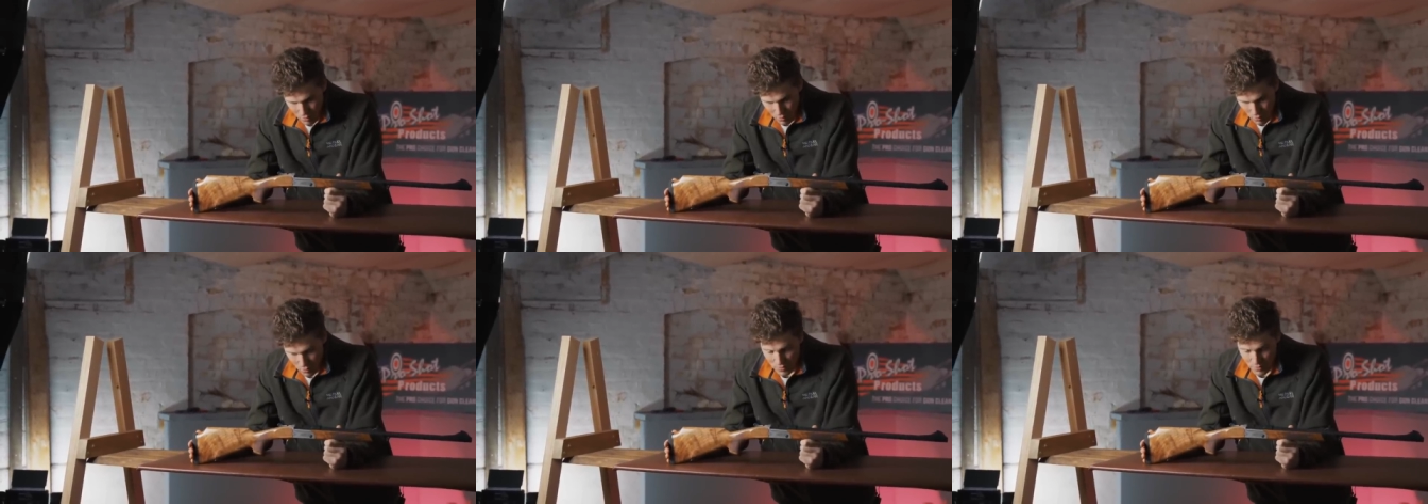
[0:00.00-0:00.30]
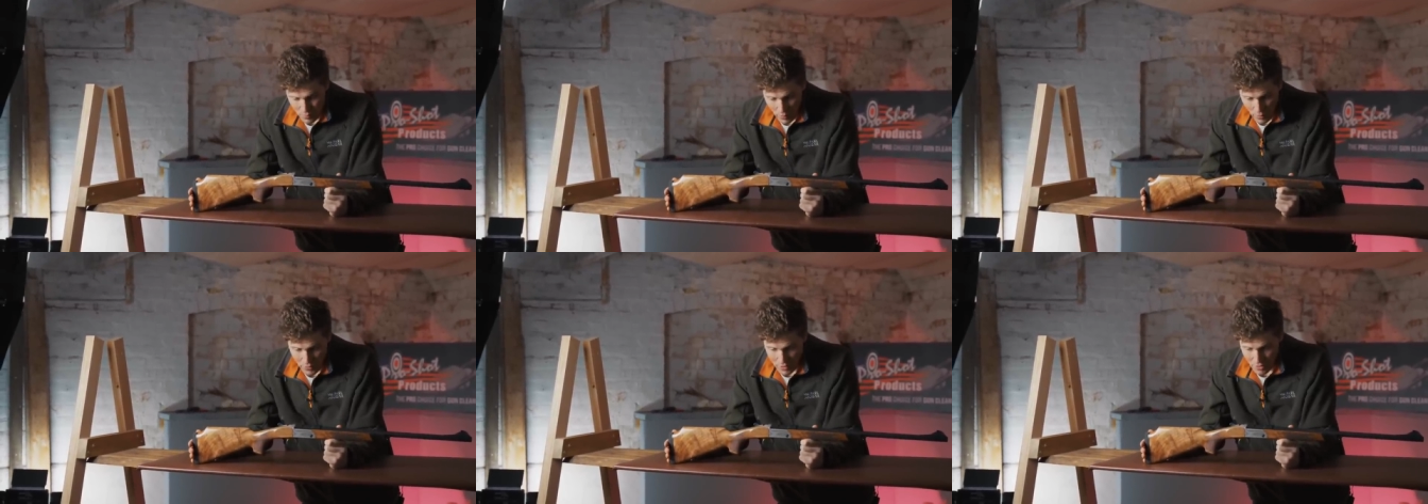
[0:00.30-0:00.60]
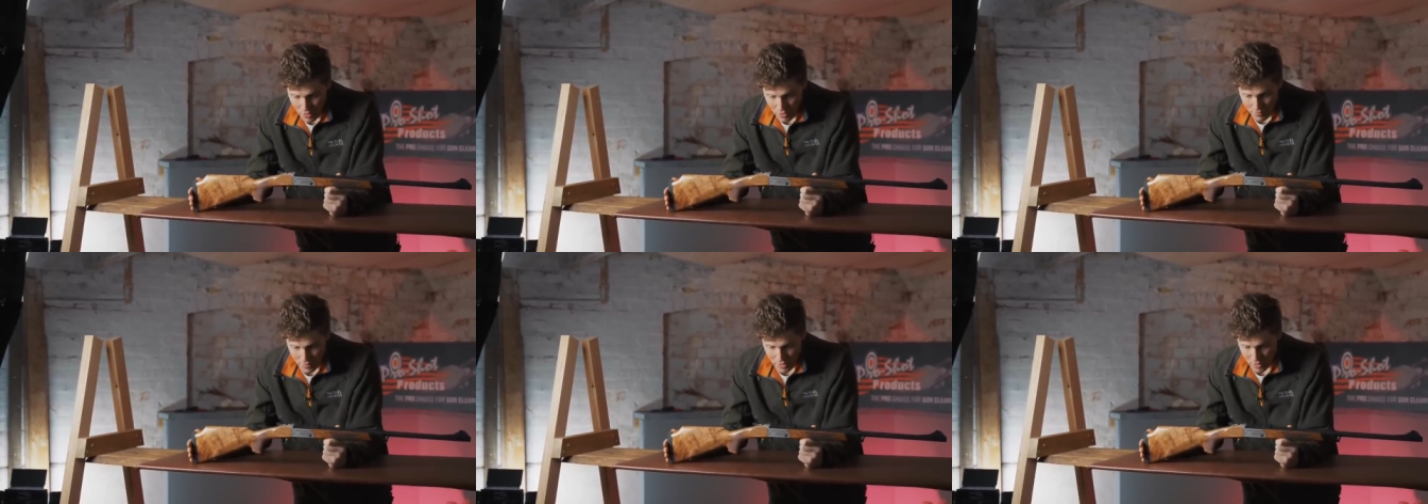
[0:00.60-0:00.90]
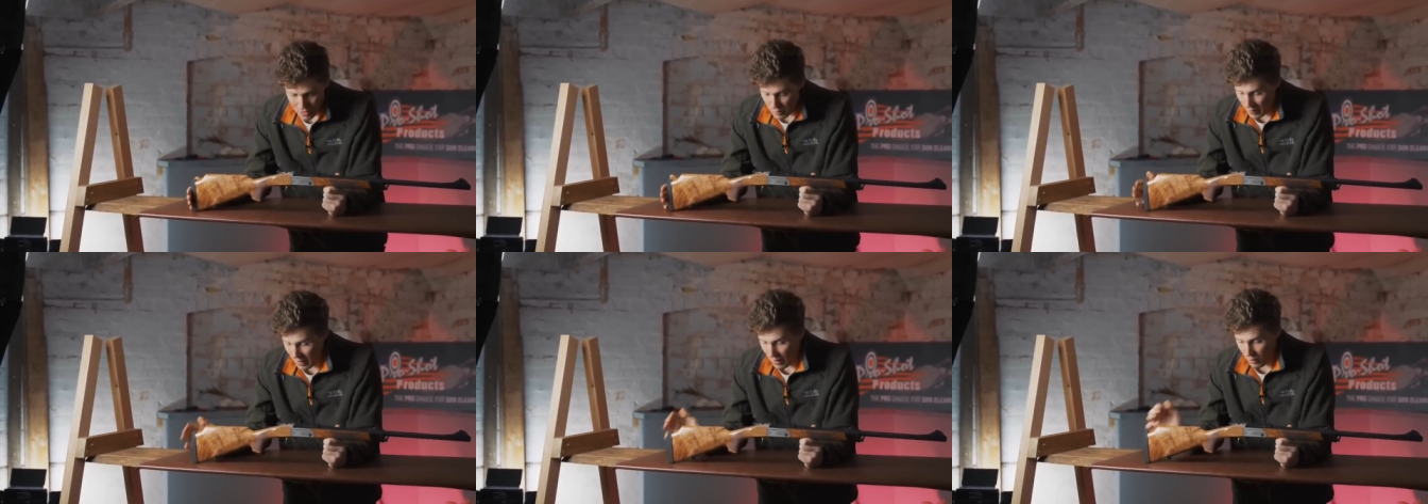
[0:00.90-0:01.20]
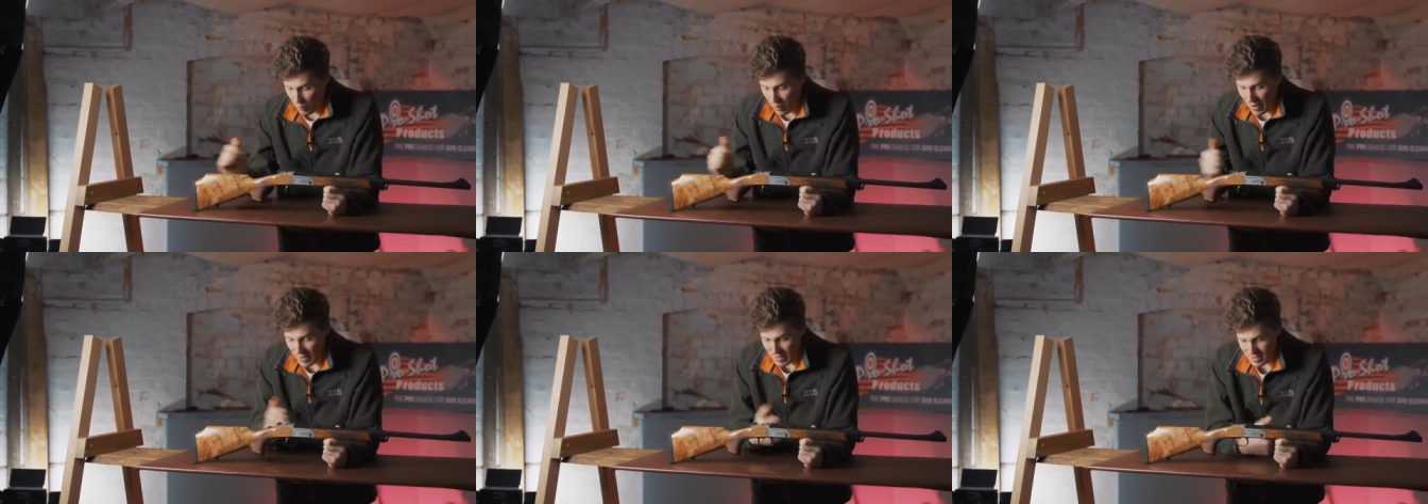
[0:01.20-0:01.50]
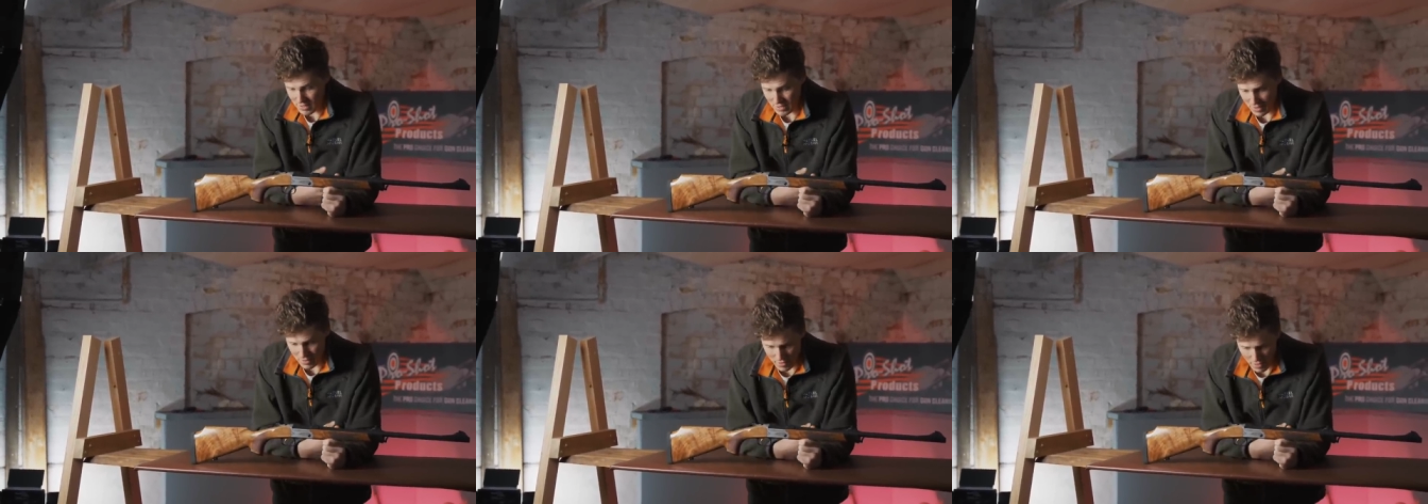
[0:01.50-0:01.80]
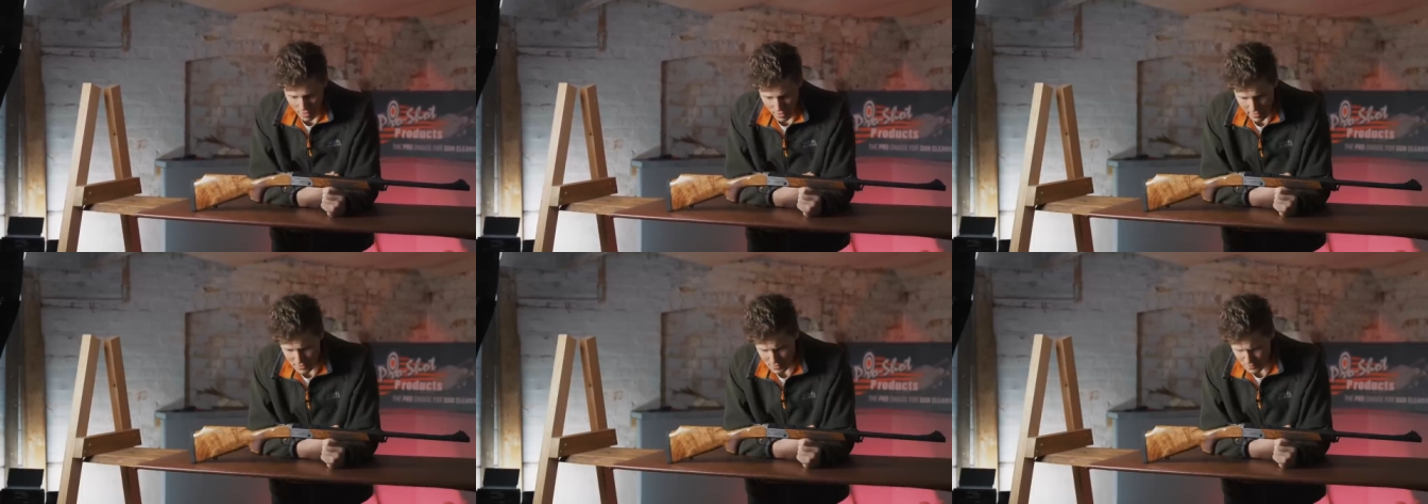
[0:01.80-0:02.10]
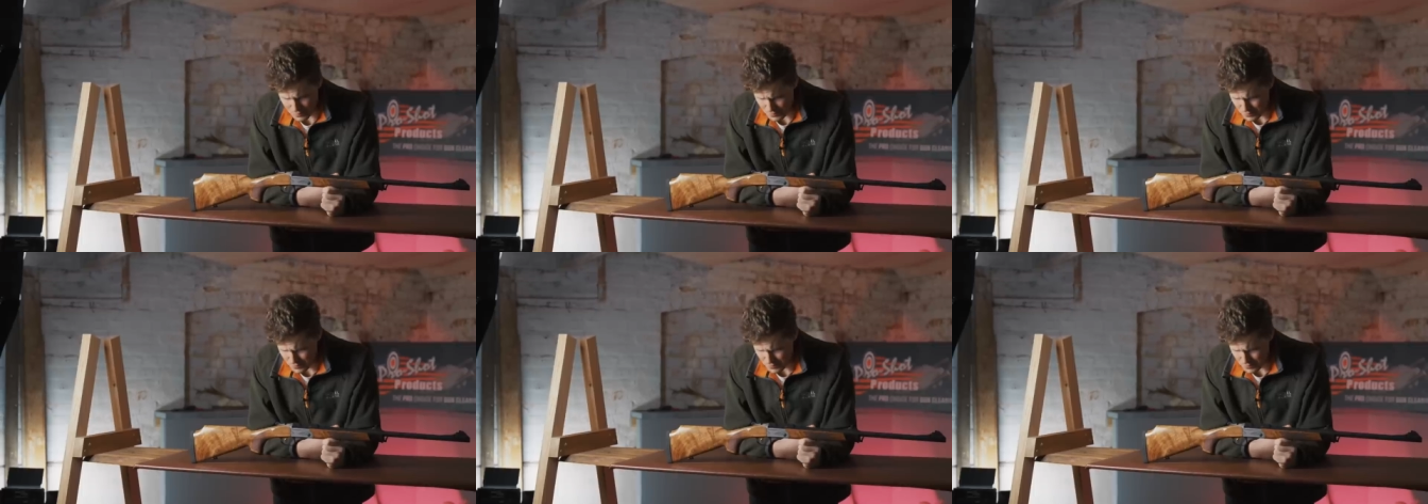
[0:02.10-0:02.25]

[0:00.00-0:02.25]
We spoke in other videos about where this gun lies,